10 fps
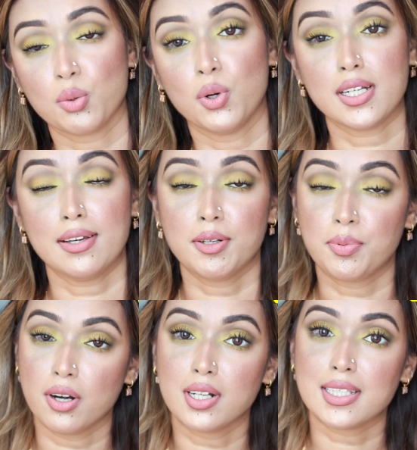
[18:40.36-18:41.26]
whatever
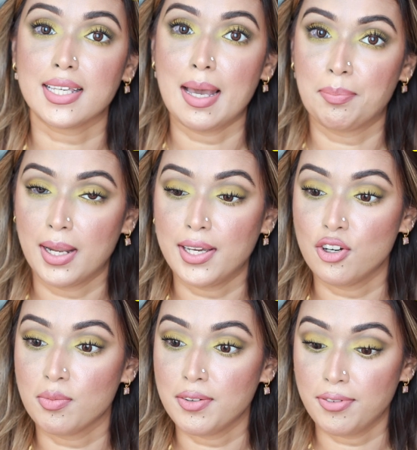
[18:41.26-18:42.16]
products I applied
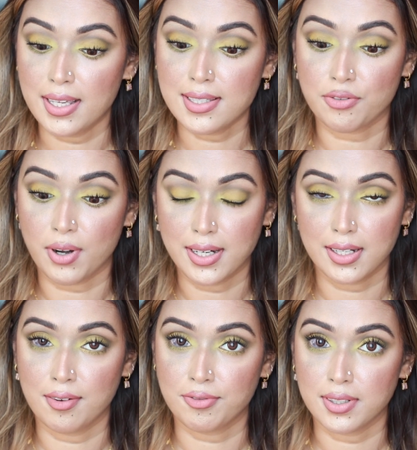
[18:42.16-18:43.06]
on my face right
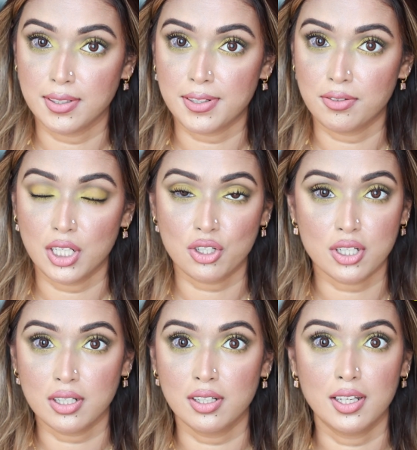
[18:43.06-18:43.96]
after the
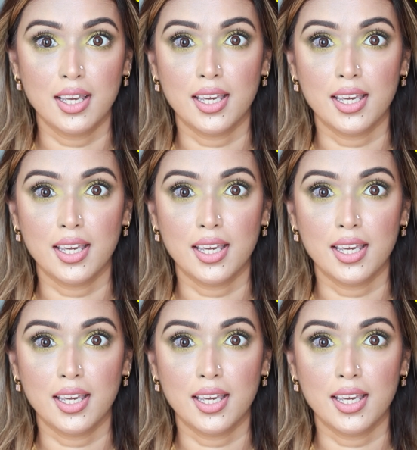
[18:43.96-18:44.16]
foundation,